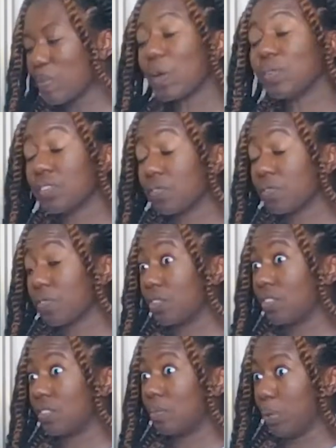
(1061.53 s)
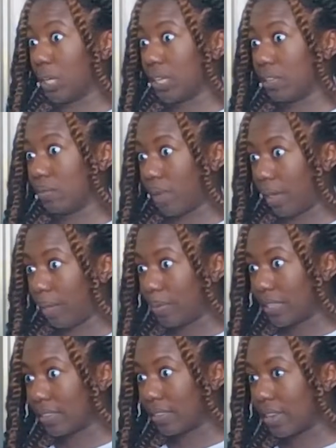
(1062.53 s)
But that was the first big
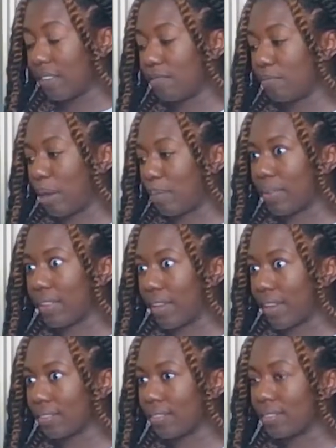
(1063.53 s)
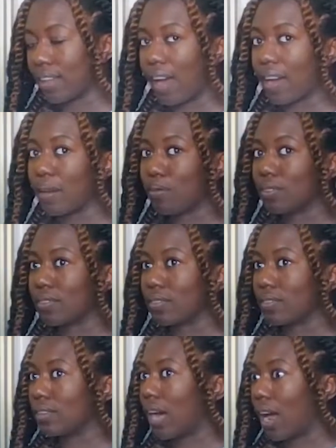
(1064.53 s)
derailment of my plans. I
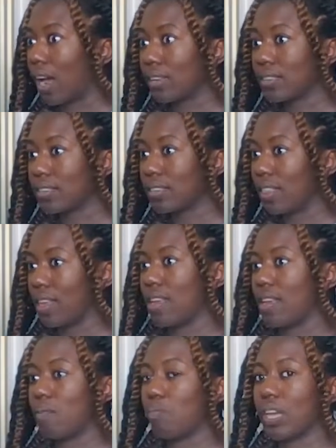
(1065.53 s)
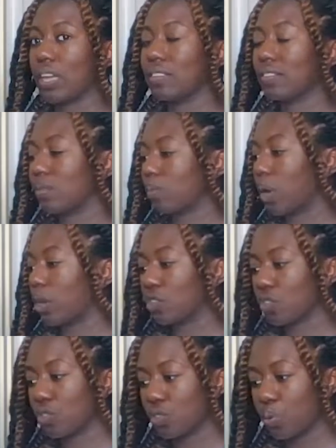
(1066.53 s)
was not the big
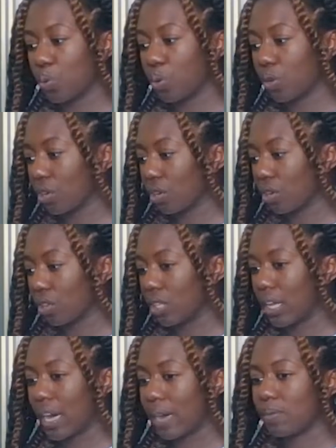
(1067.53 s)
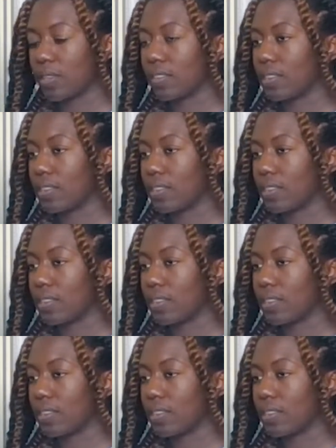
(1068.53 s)
smart school girly. I